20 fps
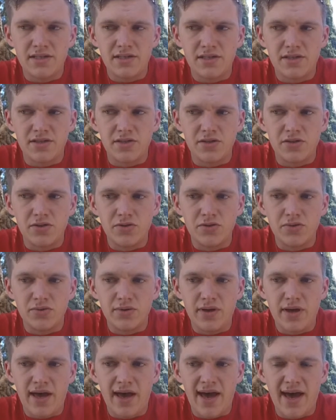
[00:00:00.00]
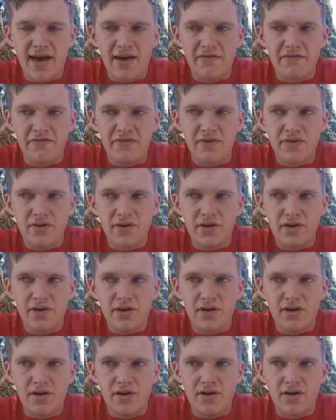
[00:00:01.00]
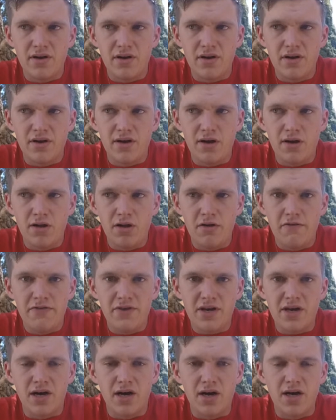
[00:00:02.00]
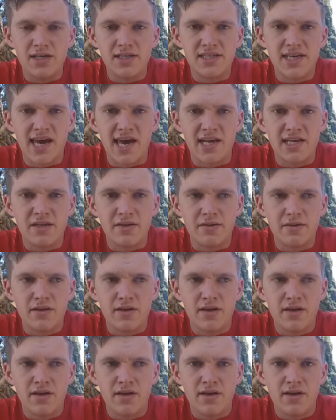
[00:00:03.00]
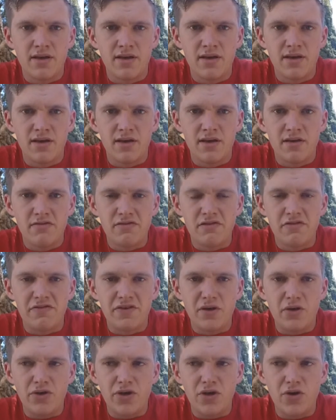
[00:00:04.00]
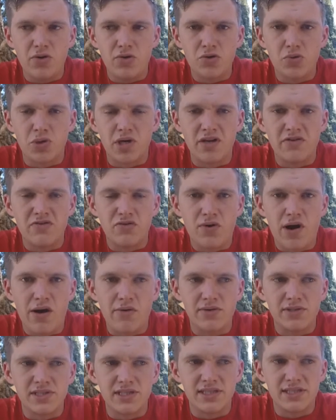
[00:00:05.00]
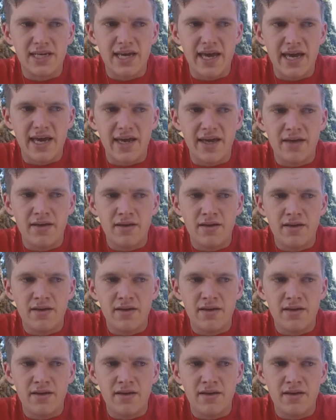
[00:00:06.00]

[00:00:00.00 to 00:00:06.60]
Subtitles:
to have all the content fulfill you 24 hours a day,